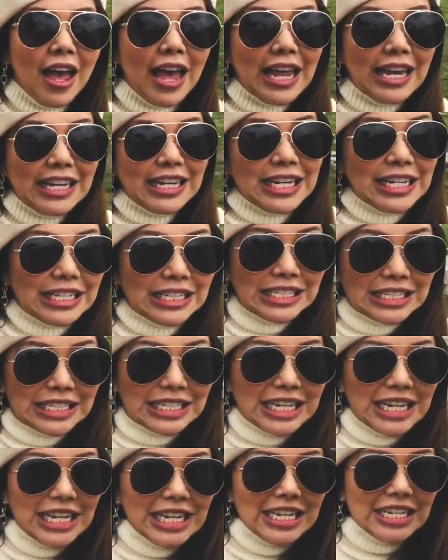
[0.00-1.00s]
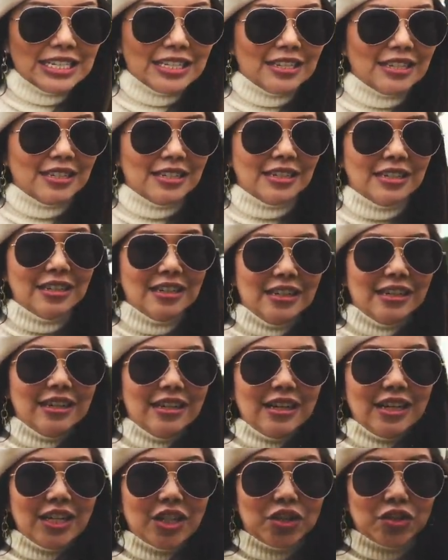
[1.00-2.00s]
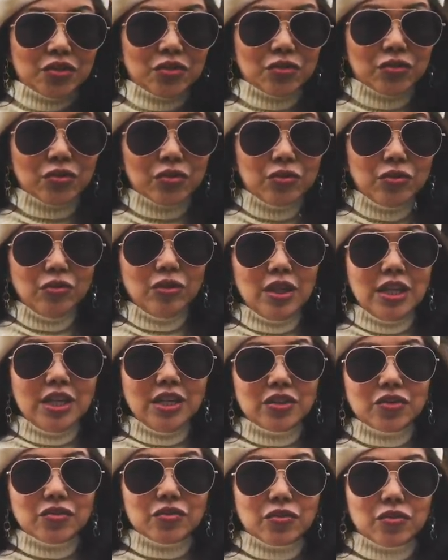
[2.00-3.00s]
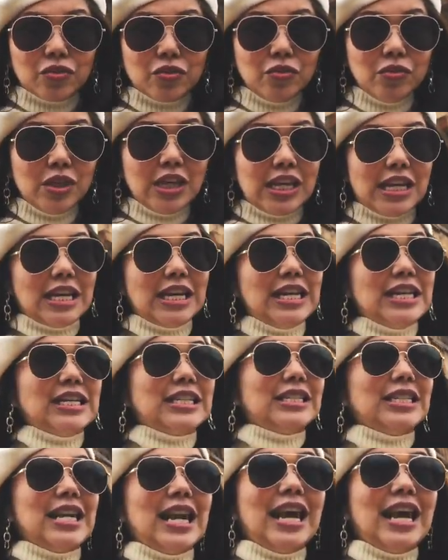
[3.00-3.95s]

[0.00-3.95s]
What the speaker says: And indeed, it truly, truly is.